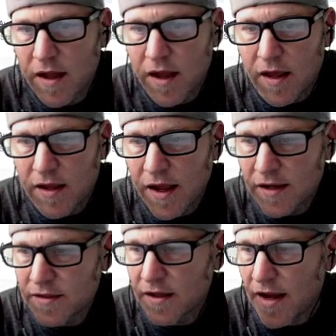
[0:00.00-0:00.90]
and they
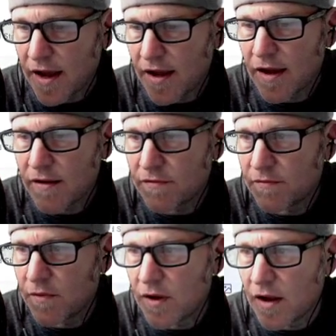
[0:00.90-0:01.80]
actually have
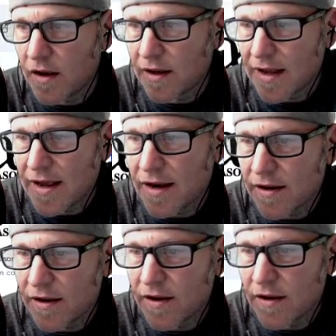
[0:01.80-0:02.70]
a lot
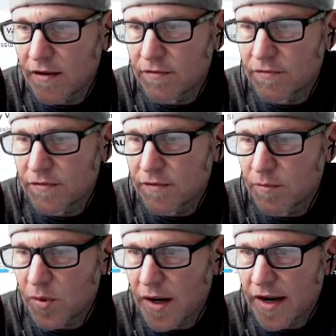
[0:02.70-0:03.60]
of
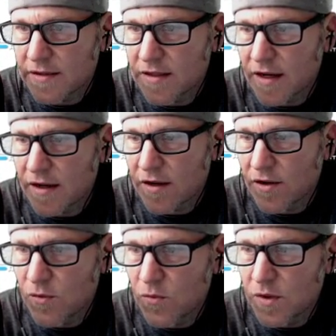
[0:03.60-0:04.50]
brands that
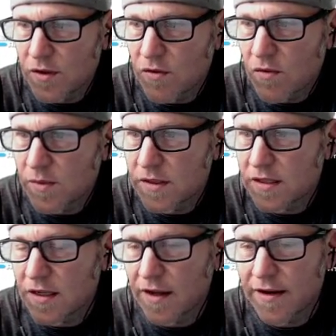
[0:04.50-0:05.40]
you wouldn't normally
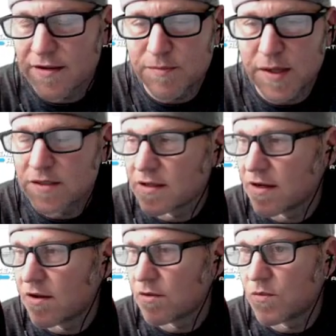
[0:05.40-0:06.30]
see, like
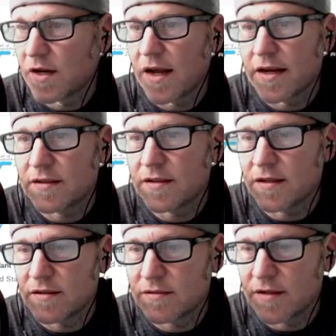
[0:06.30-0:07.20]
especially on
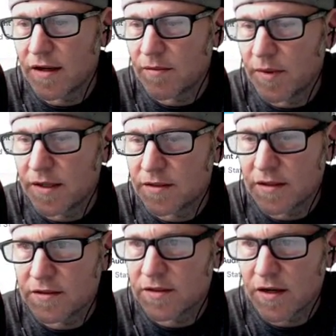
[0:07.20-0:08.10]
WinISD's database.
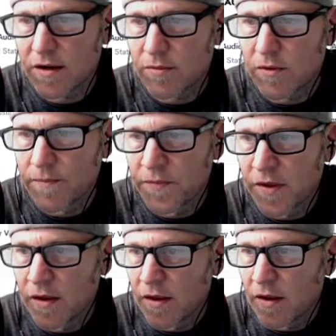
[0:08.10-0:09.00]
It's terrible.
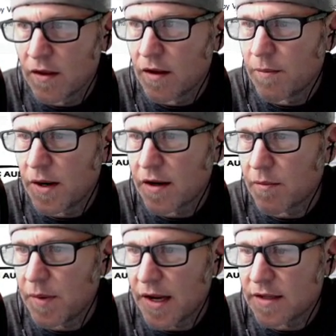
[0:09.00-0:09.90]

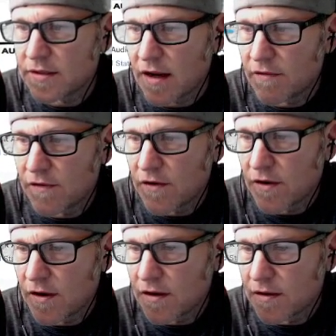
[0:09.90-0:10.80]
American Bass,
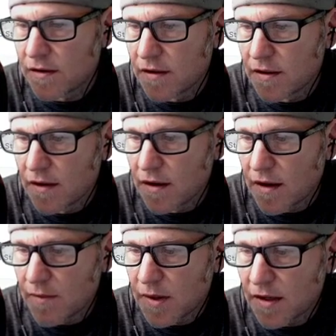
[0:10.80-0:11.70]
Alphard.
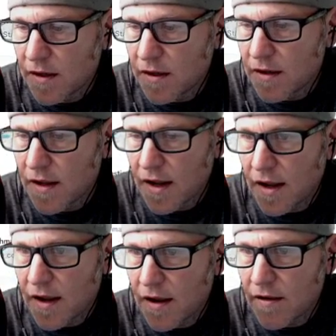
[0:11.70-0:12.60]
I mean, they
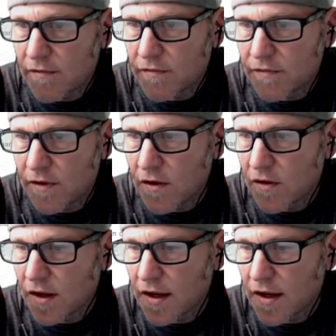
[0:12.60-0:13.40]
have a